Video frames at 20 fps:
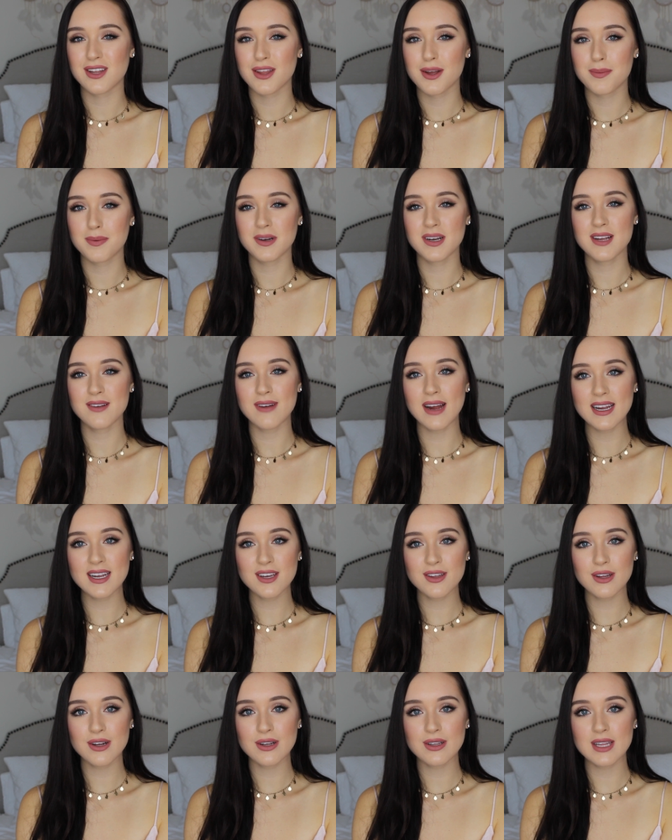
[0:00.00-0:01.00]
other pretty
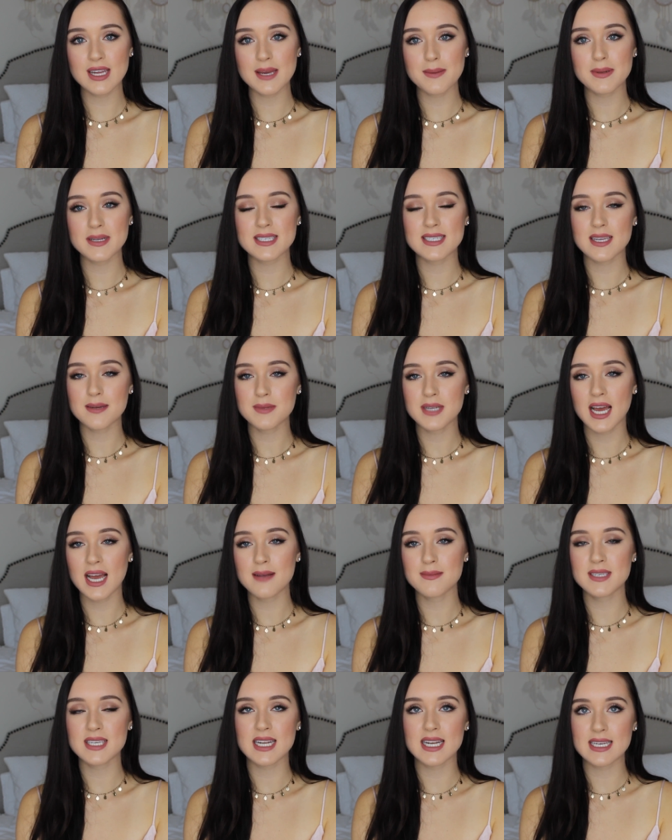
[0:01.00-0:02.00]
regularly, but
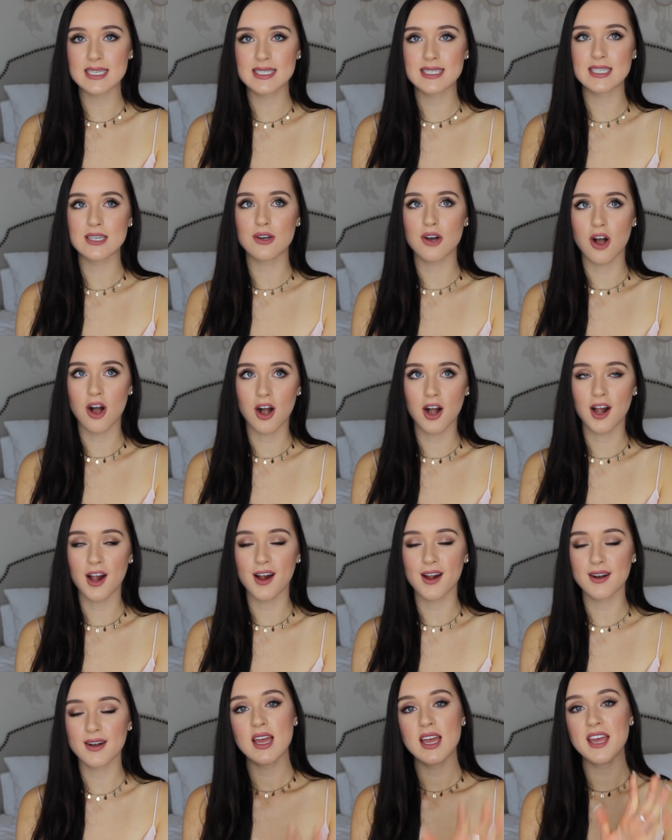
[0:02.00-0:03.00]
sometimes it is still
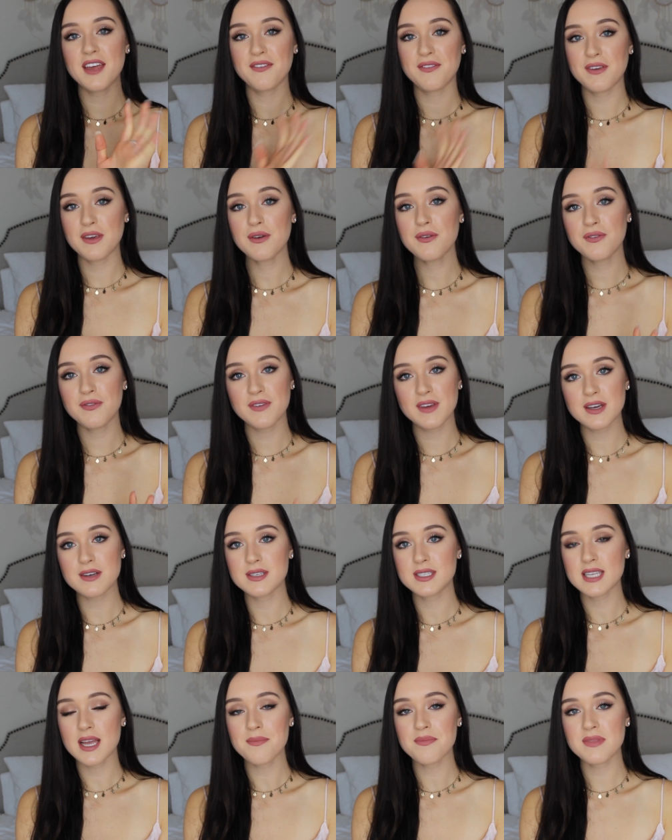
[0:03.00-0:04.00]
hard. If you
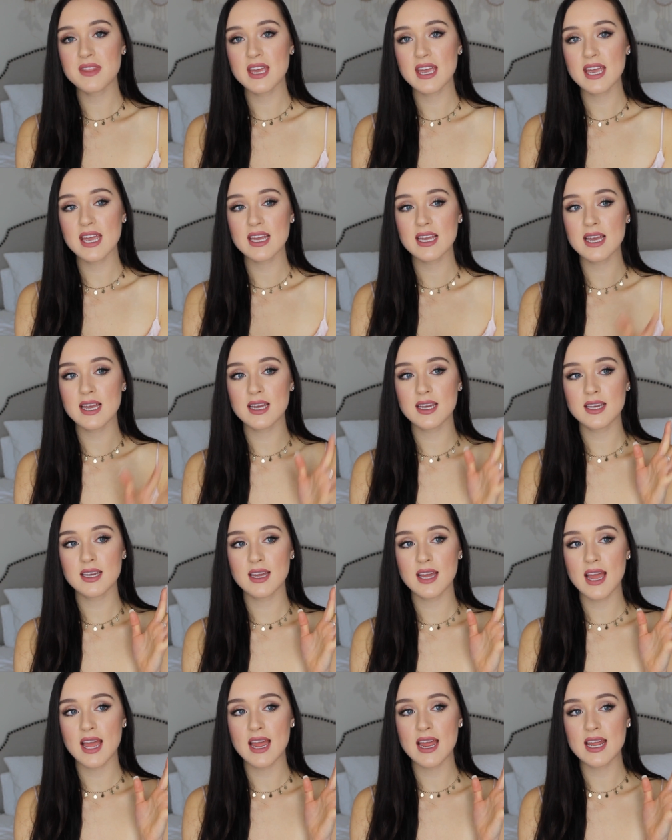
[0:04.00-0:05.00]
feel something
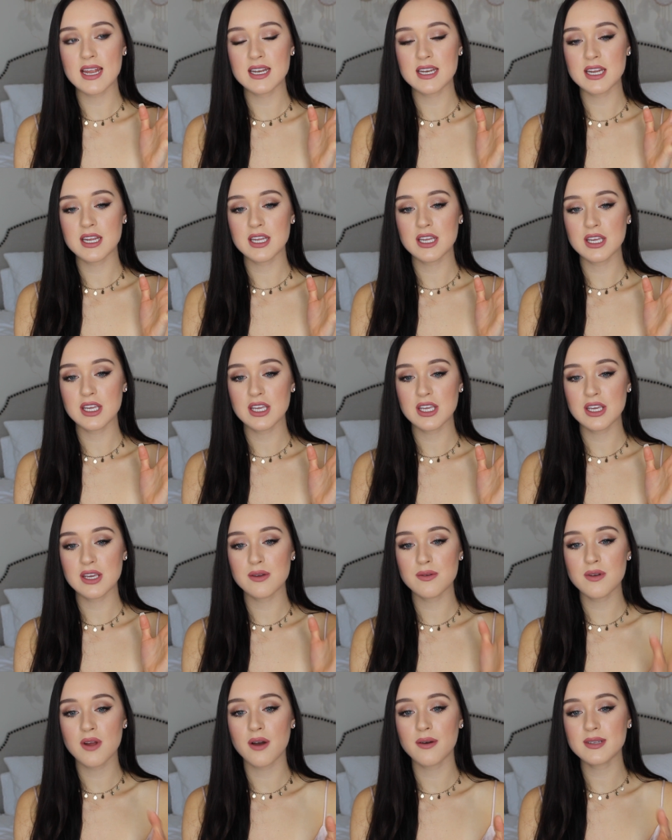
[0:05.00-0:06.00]
and
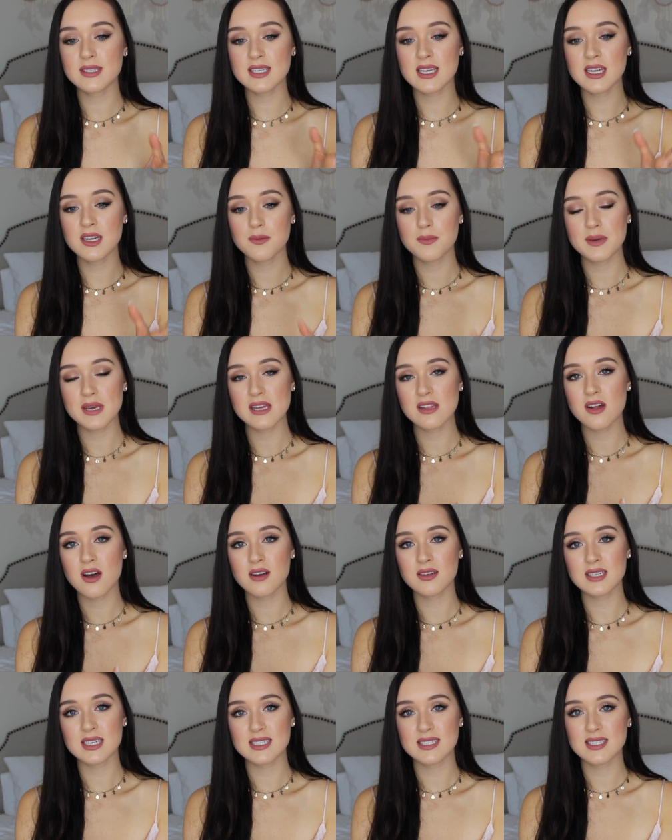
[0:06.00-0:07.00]
you know it's gonna be
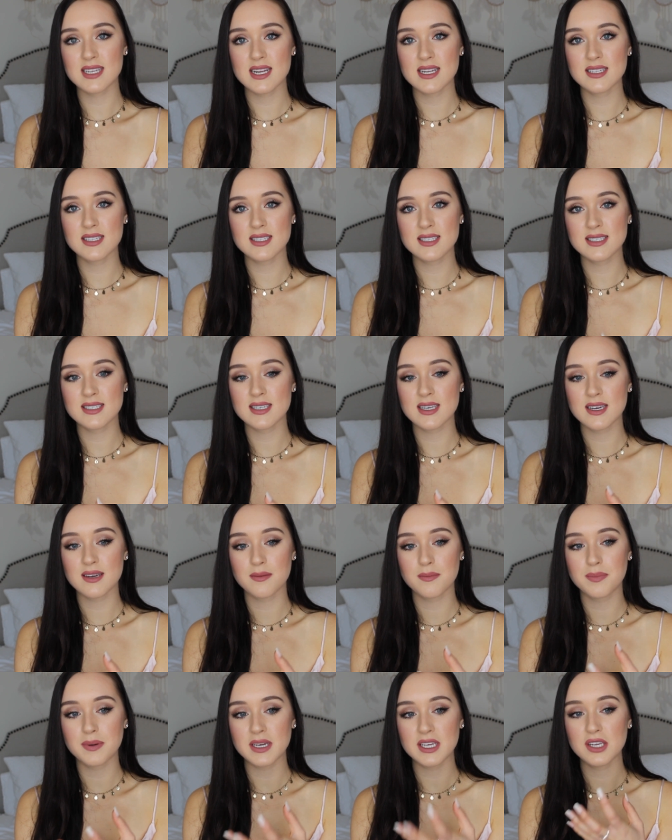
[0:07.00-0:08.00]
long distance,
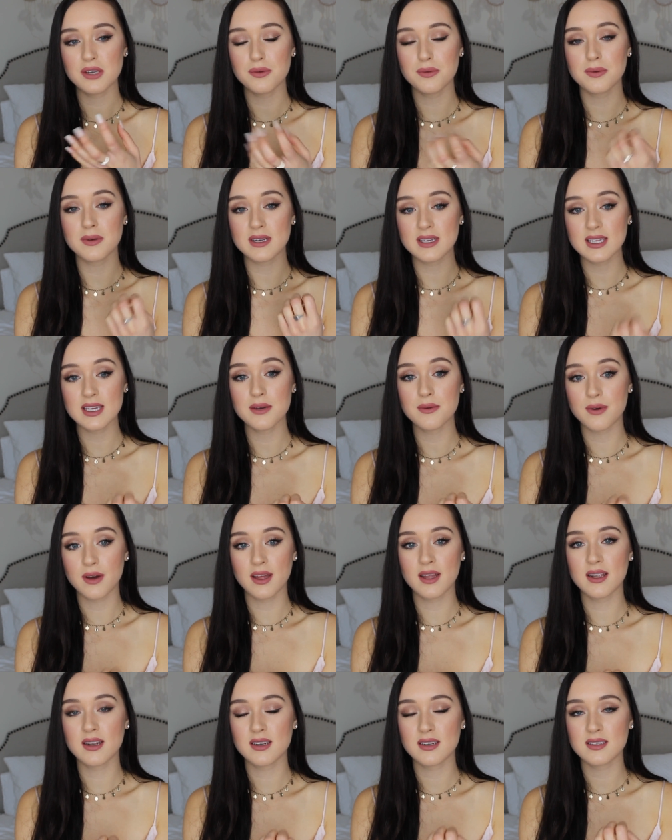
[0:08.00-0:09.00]
but you really
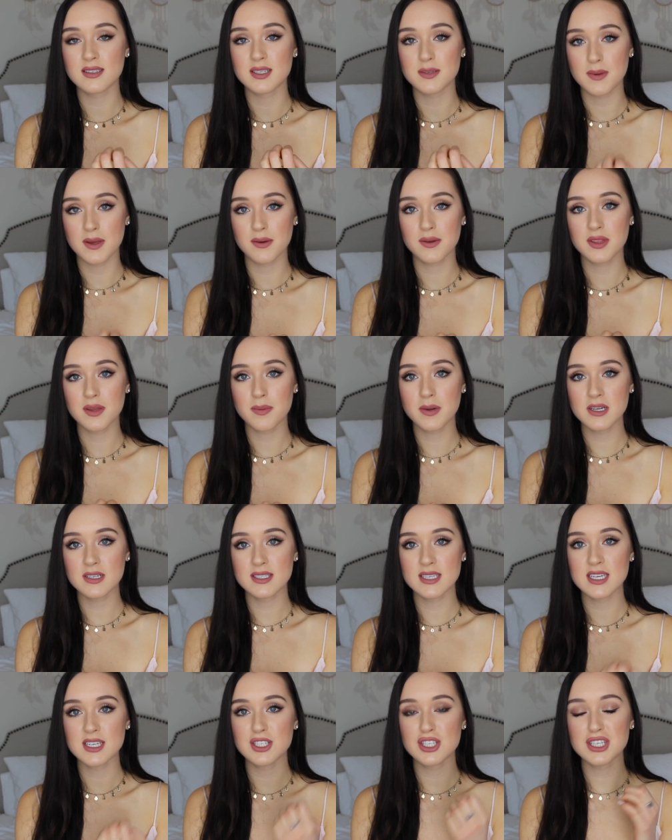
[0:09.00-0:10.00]
want to be with the
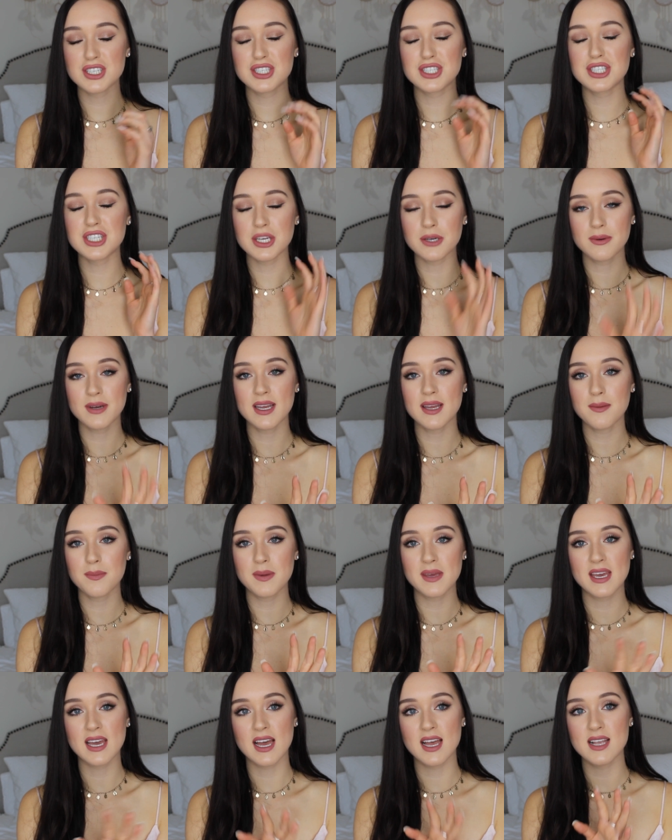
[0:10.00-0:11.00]
person, just do it,
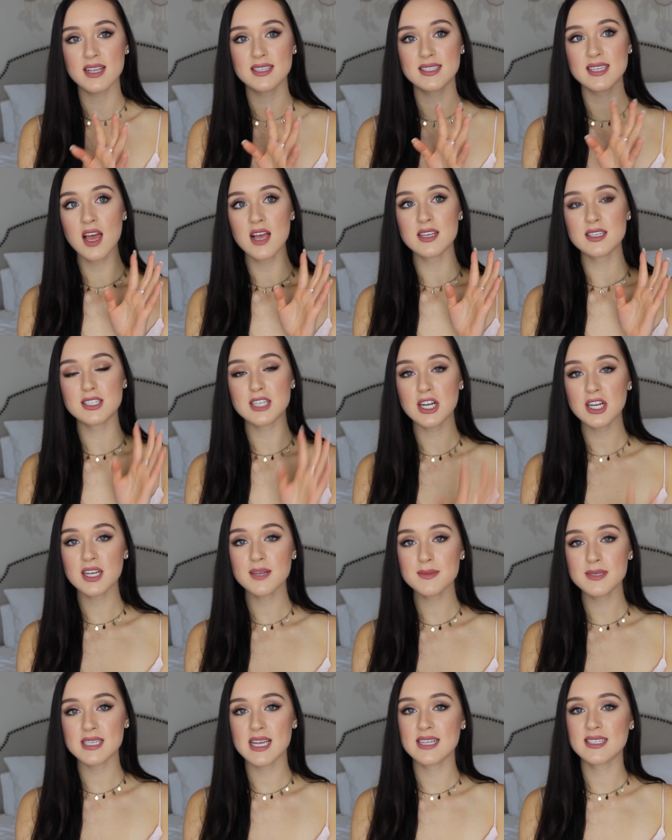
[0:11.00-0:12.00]
because
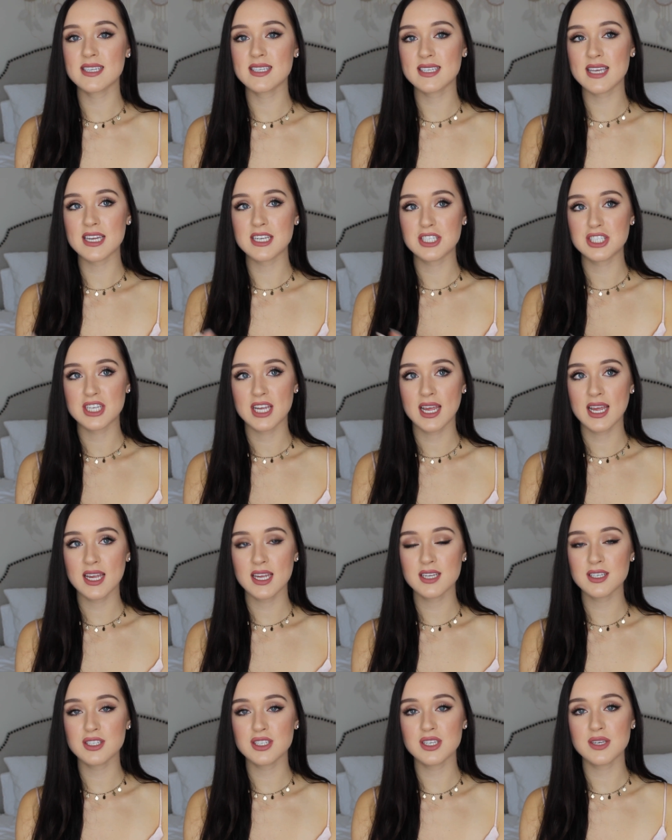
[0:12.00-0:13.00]
circumstances can
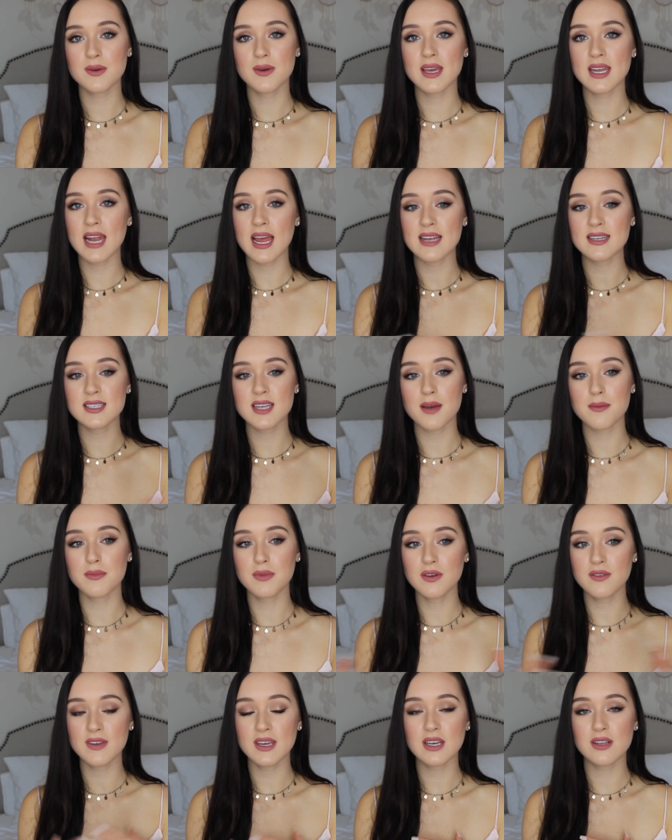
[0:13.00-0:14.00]
change. You can end up
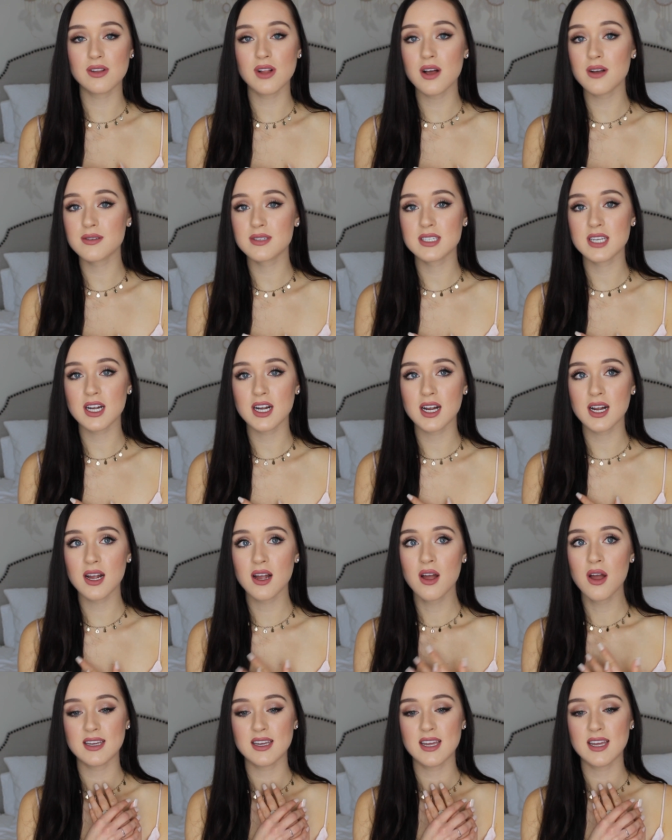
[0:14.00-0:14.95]
moving closer.